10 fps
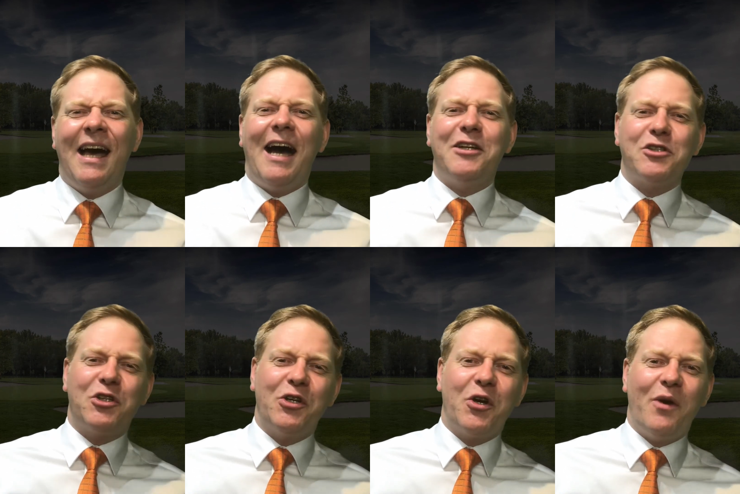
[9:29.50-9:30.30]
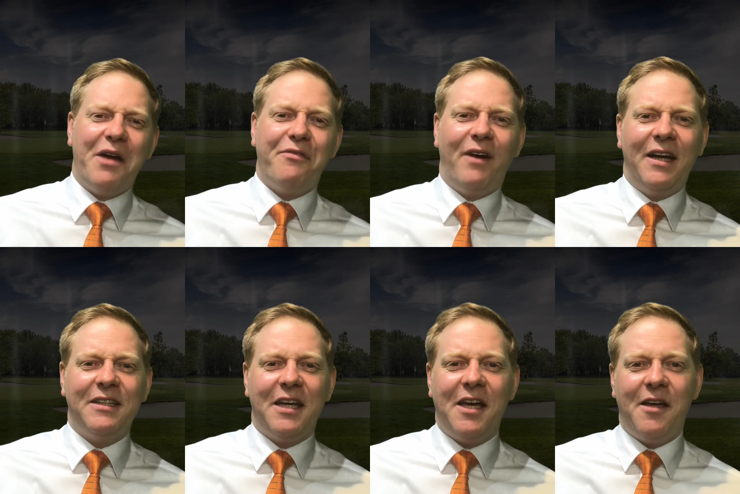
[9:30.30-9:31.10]
I just couldn't quite
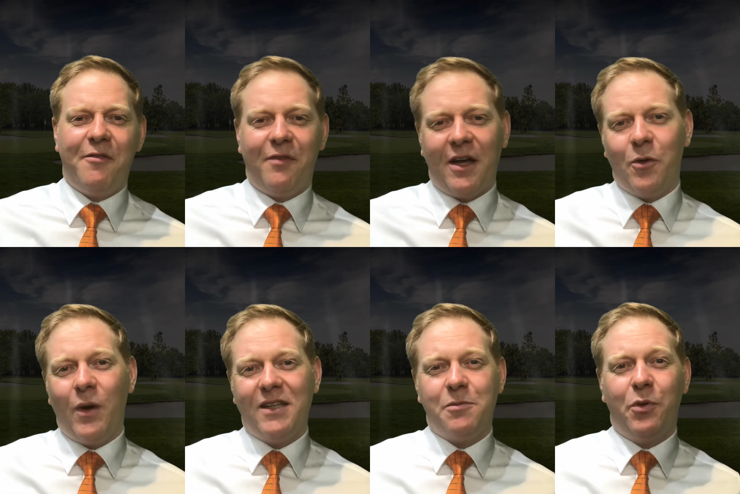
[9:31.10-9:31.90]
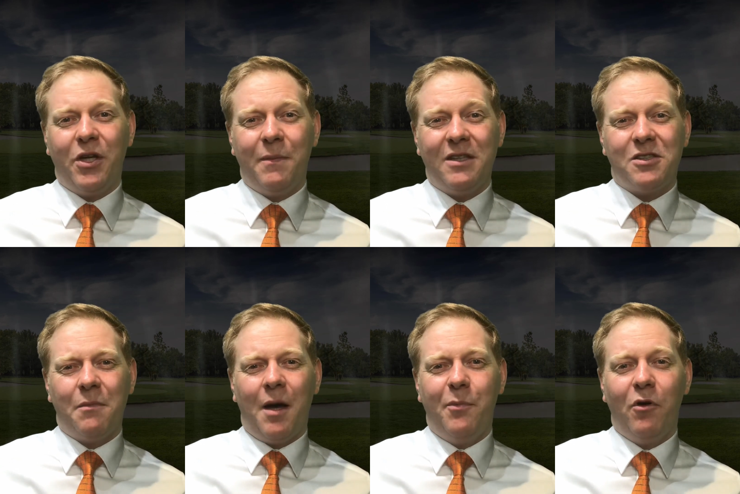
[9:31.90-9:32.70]
find a way to put him into
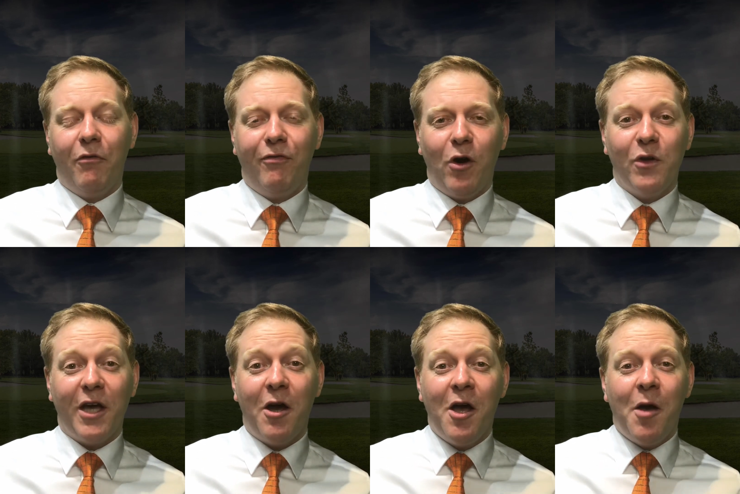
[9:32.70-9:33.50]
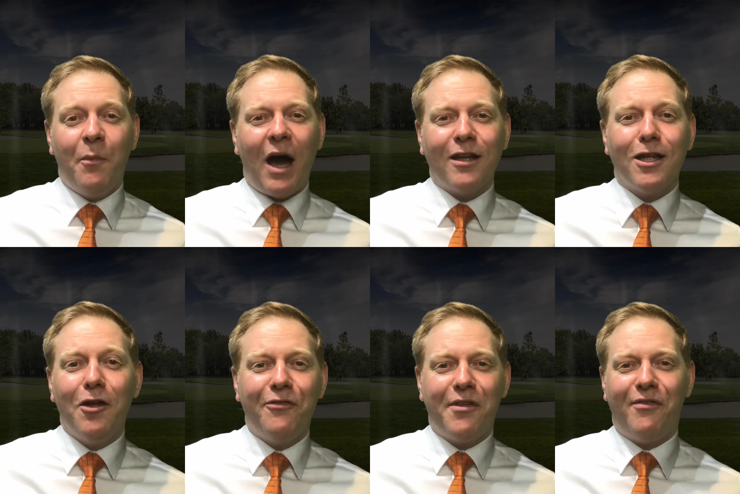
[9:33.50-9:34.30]
my portfolio, but I
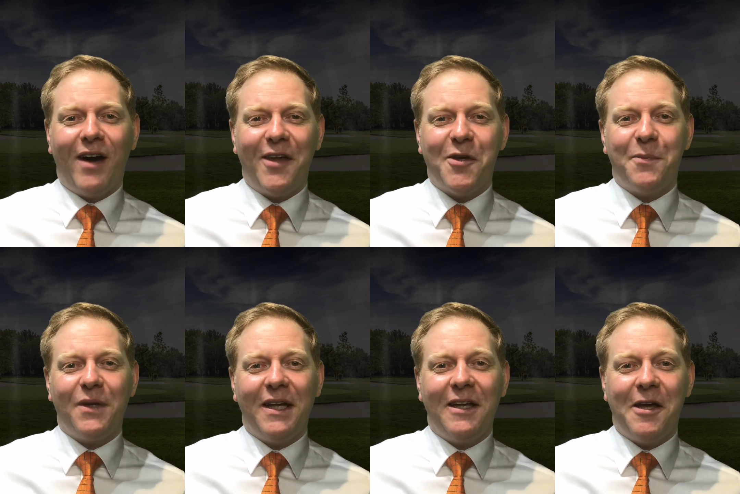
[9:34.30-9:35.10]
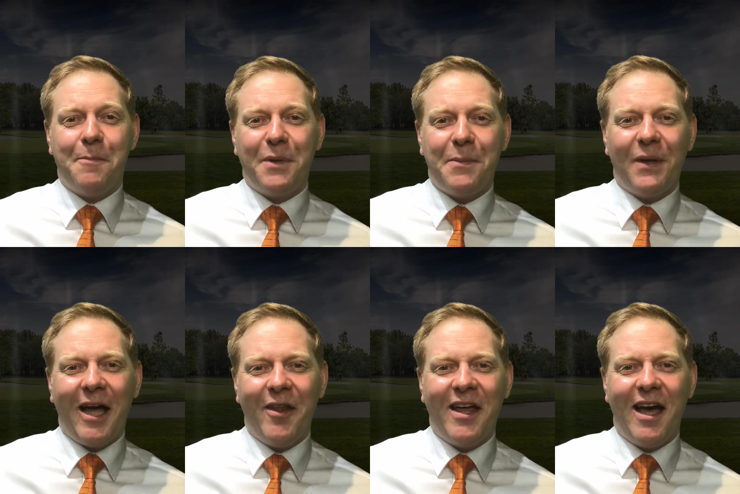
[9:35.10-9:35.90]
love the fact that people
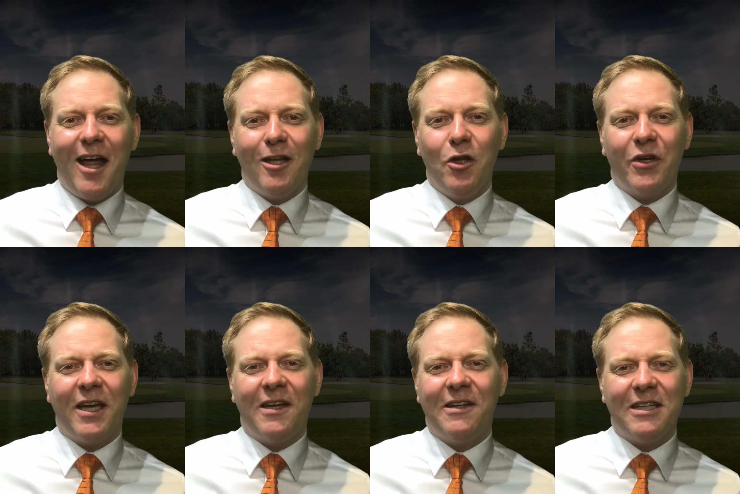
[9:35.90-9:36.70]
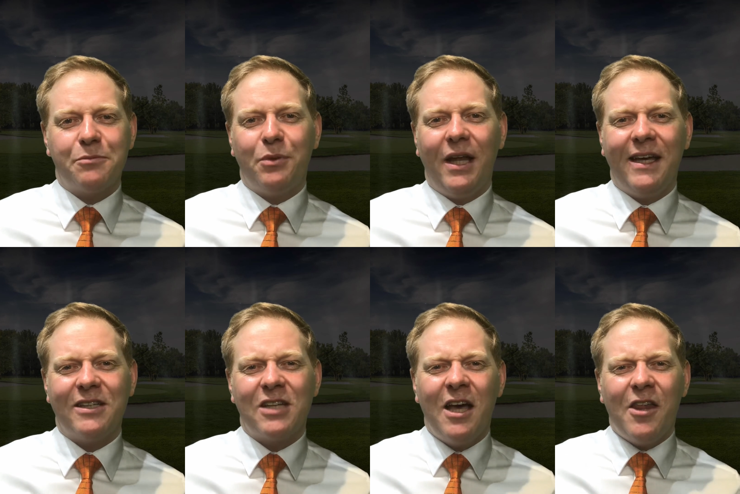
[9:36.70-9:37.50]
out there are looking at these
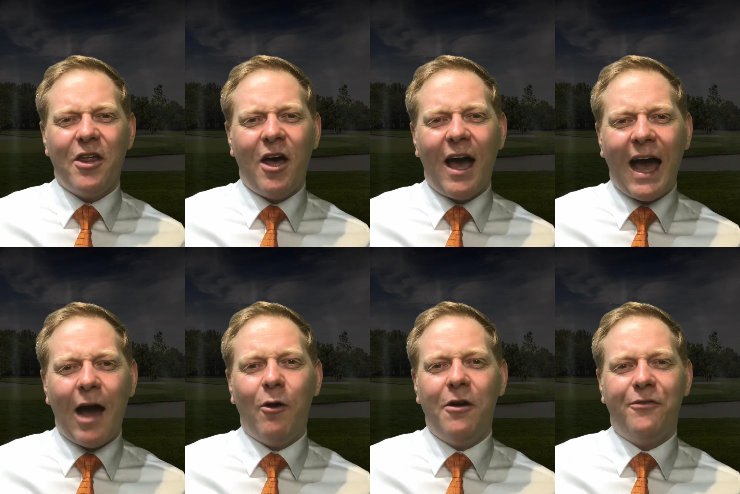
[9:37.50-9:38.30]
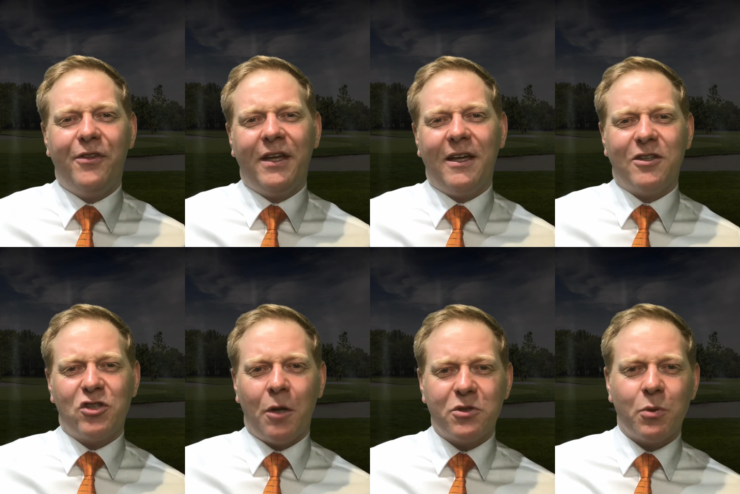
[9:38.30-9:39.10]
players that are out of the
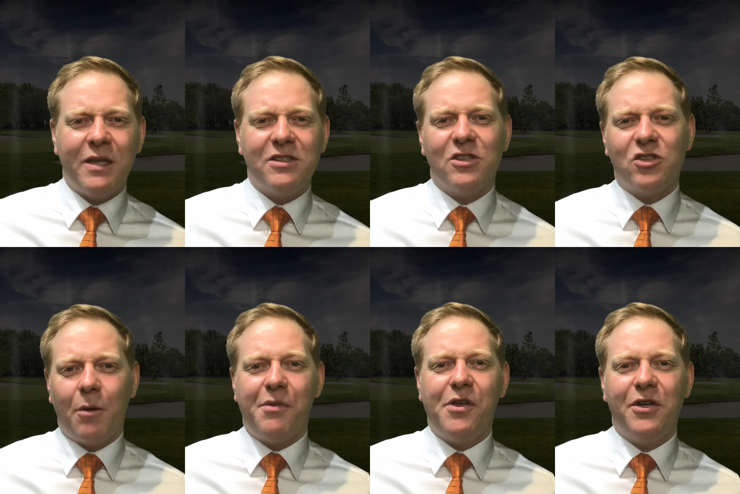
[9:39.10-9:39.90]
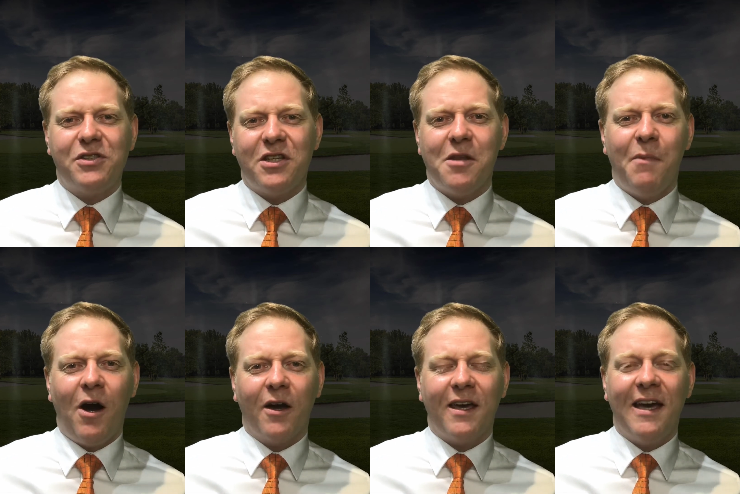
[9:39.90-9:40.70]
top 20, top 30 in the
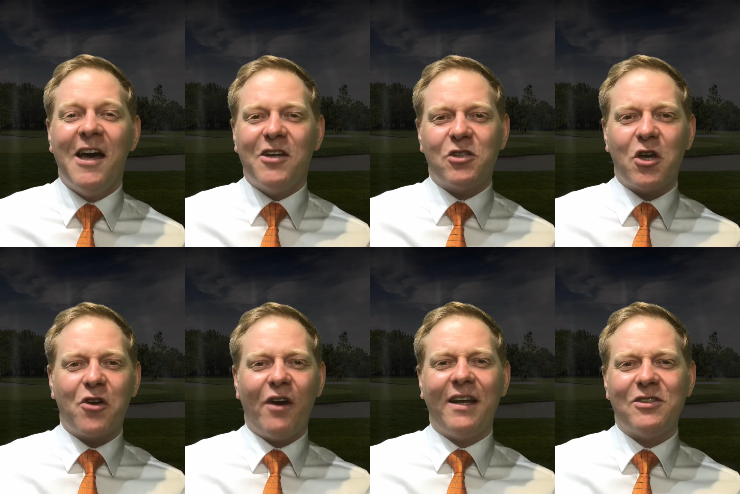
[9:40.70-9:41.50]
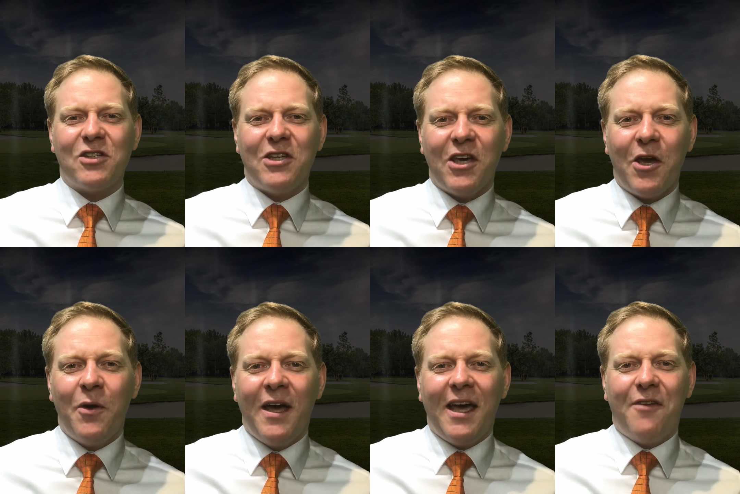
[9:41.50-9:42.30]
market. So credit to you
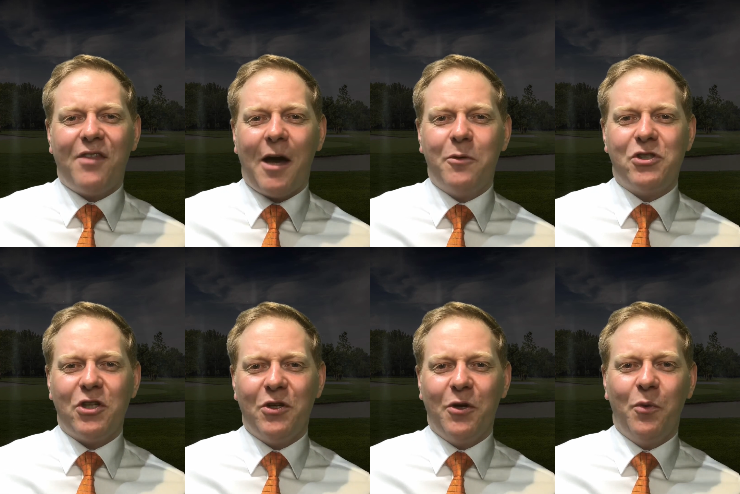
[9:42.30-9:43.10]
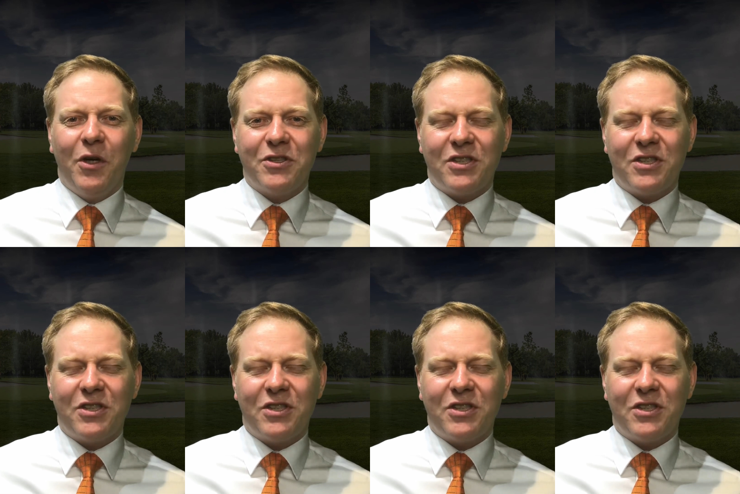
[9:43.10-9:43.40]
if that was you that was